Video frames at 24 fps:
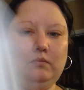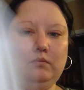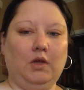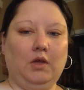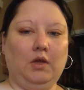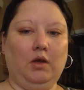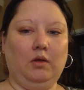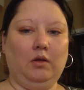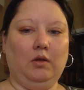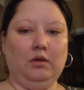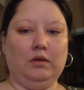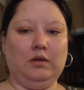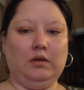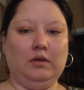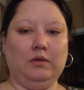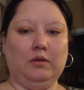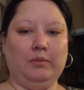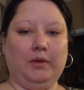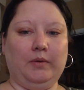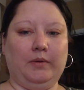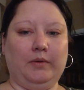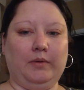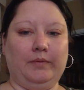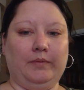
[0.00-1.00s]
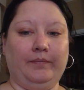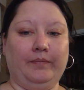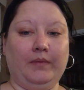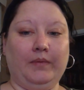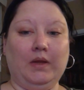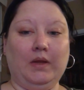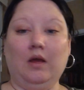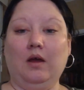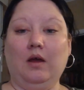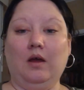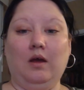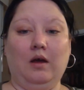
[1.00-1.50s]
another blank one.
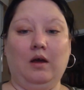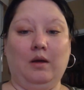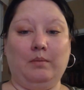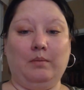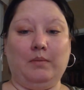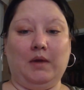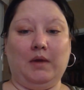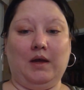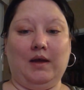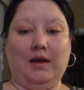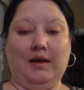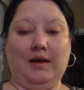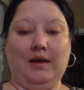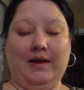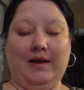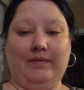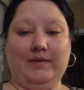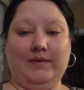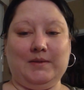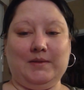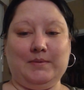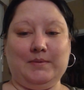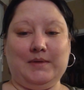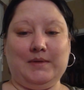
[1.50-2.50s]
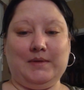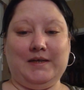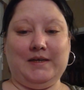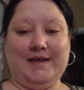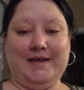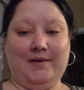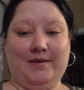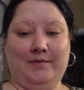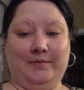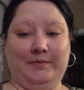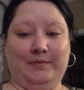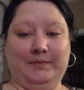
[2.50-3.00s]
I have these upside
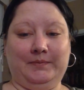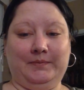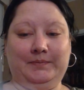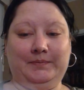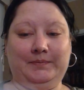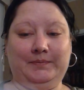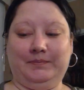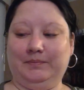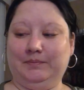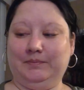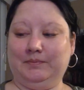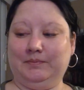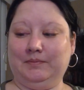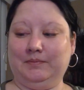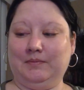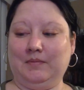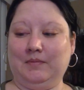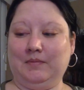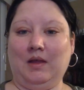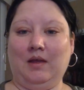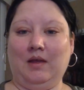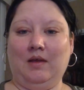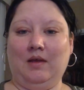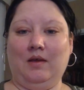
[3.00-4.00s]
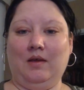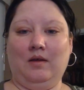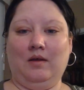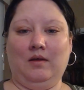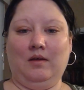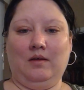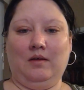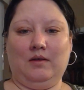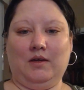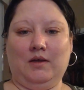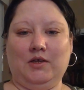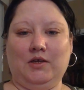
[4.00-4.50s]
down.
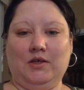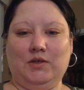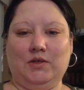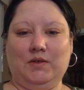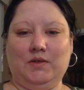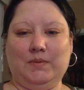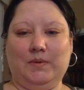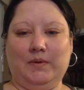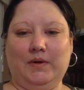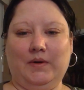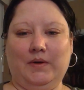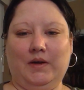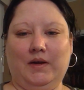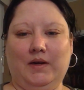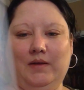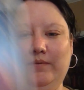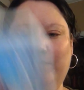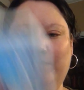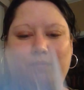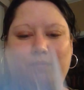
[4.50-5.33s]
Did I show this one already?